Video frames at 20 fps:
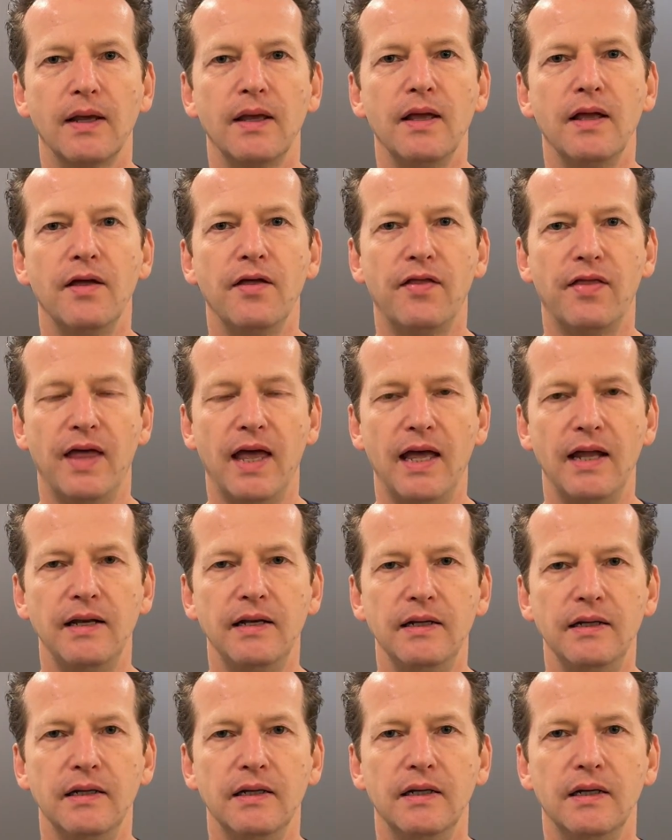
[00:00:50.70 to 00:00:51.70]

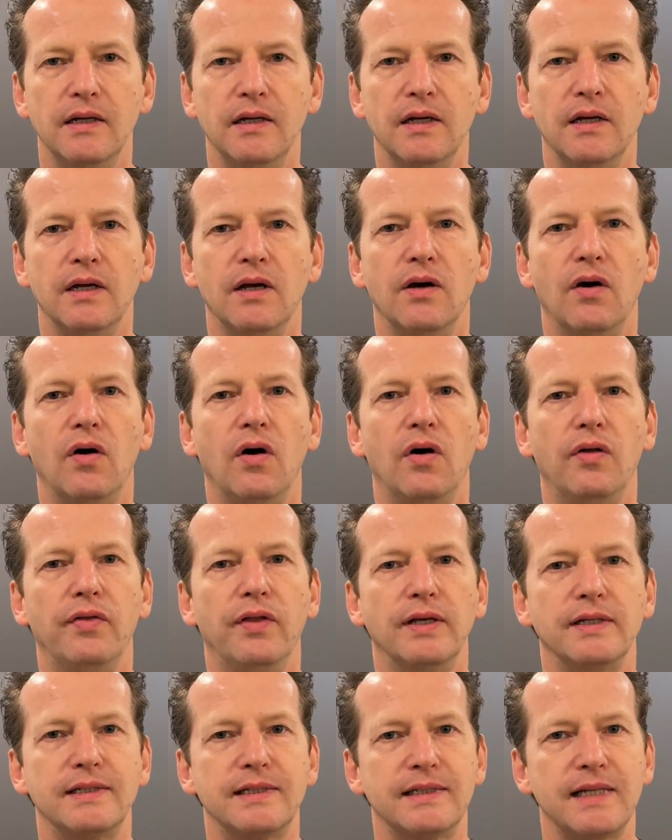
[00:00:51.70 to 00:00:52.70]
Then on
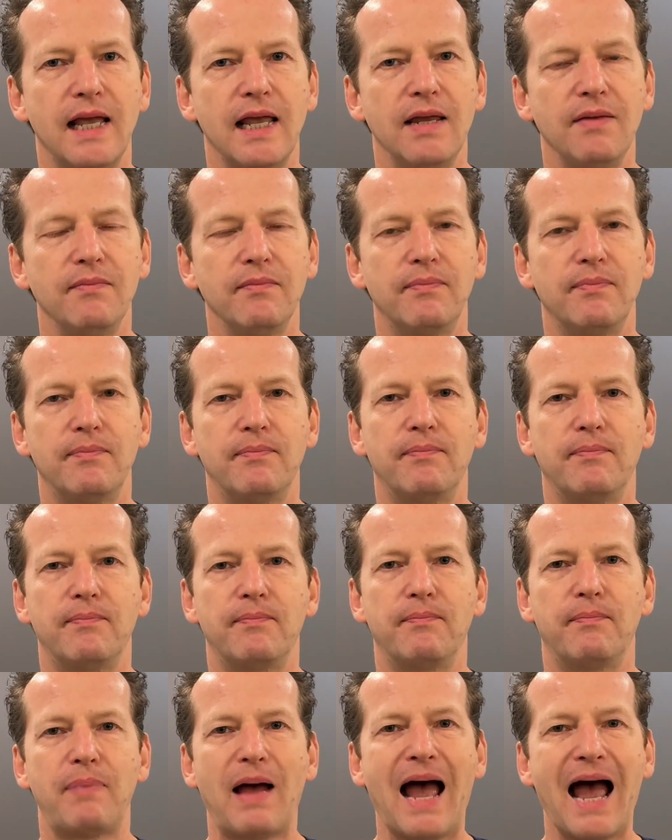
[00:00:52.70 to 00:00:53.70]
the same
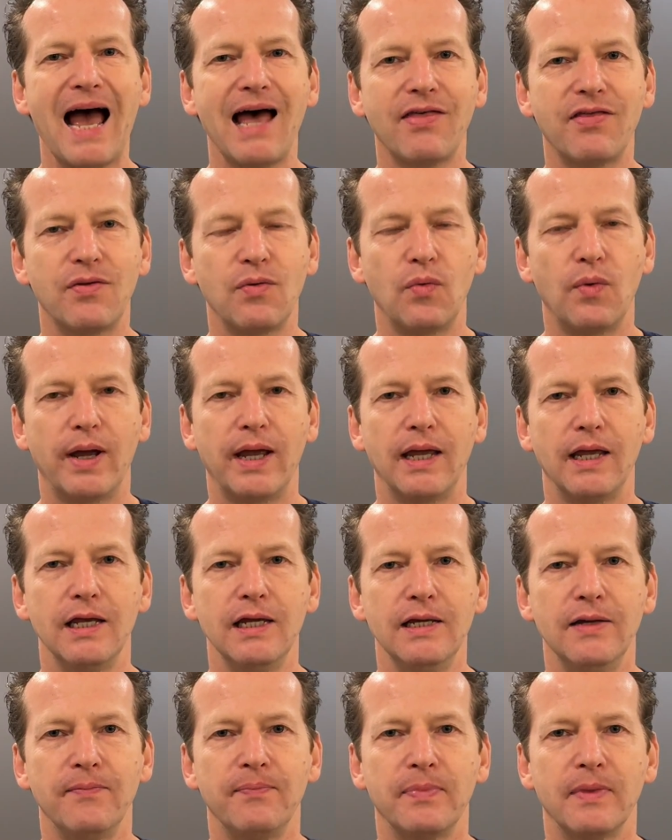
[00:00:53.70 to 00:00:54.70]
pathway
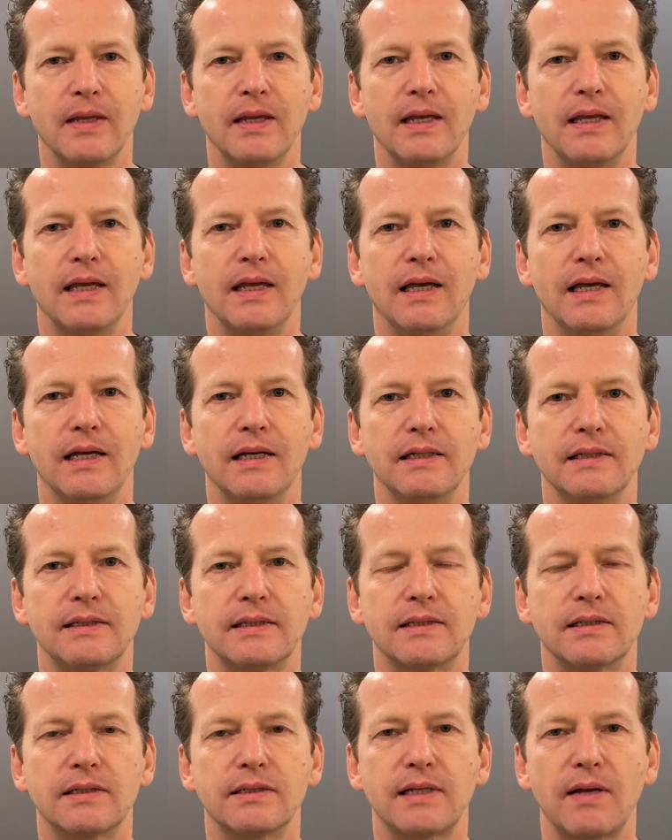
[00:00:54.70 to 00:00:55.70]
is
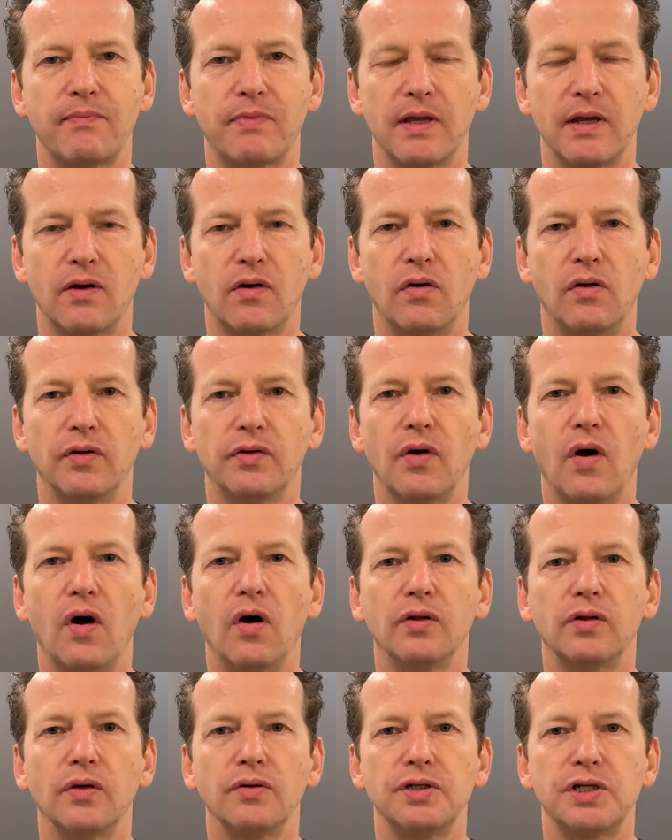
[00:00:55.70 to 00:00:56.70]
something called
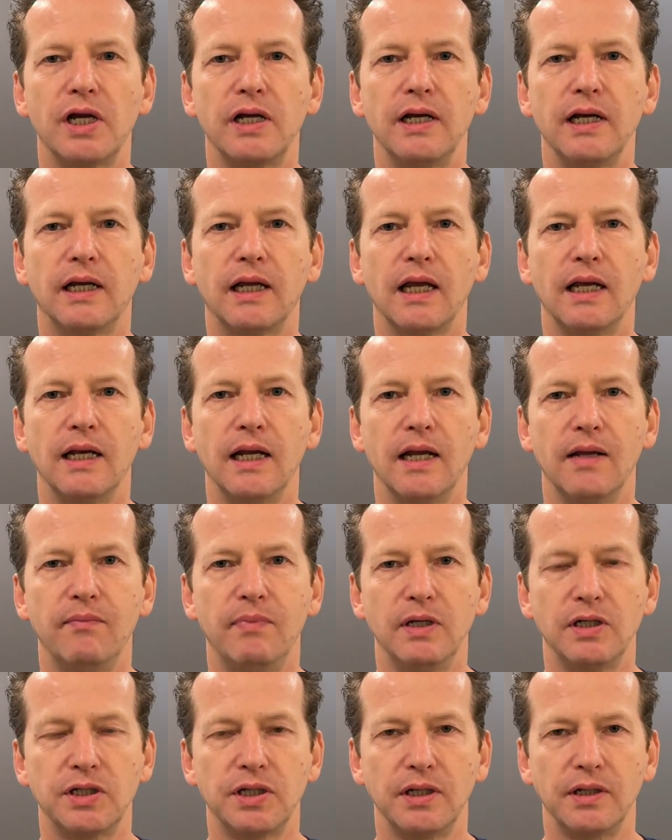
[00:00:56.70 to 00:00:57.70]
autogenic
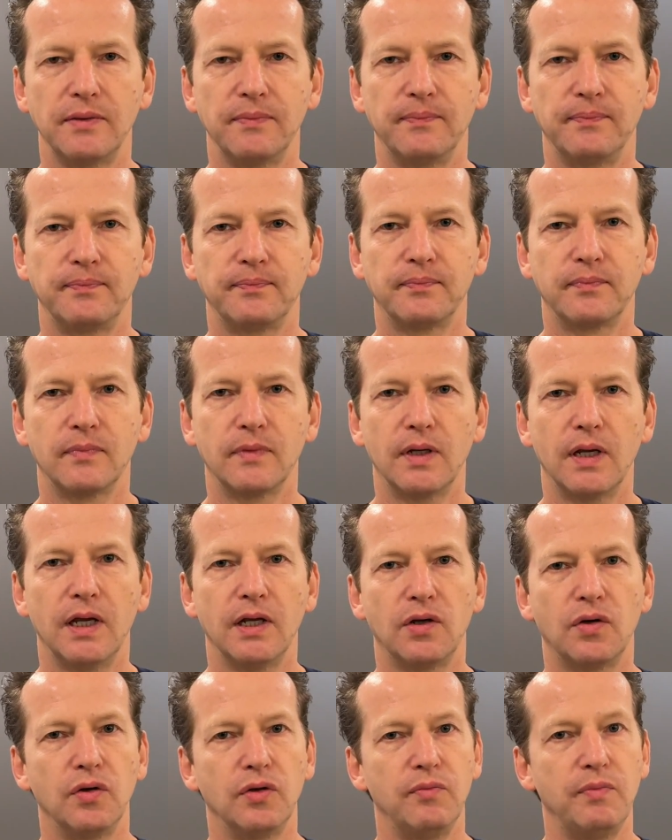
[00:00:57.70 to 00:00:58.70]
inhibition
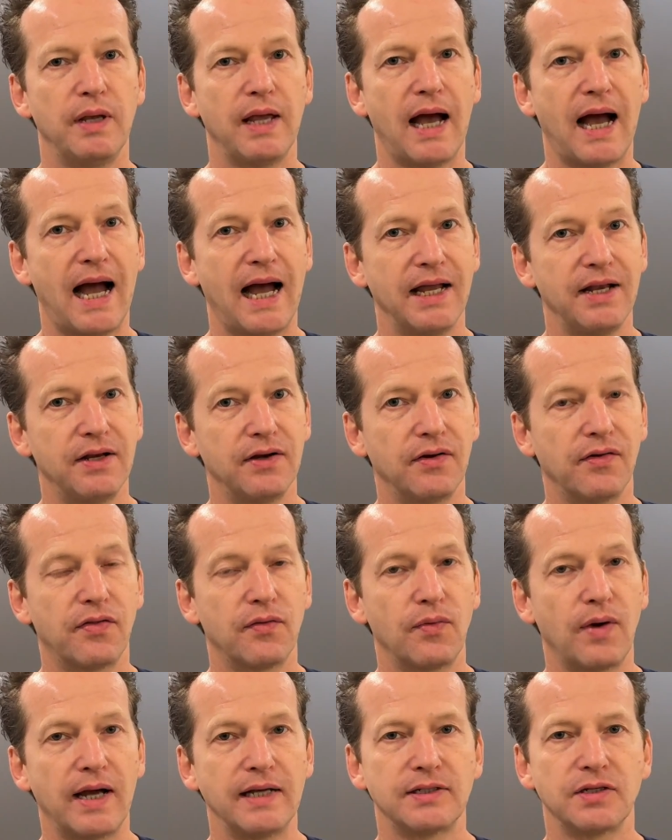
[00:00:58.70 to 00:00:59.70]
it could be either
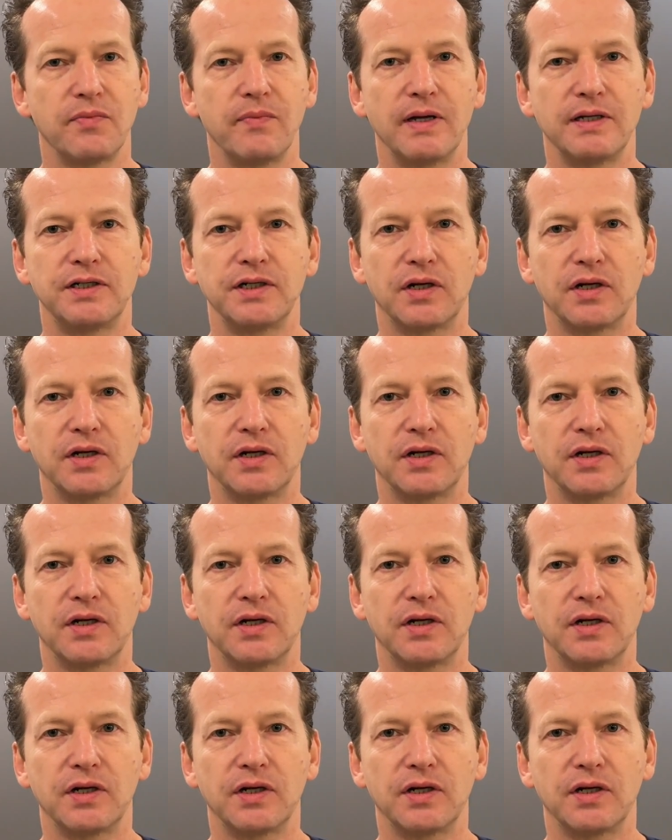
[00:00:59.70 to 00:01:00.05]
through isometric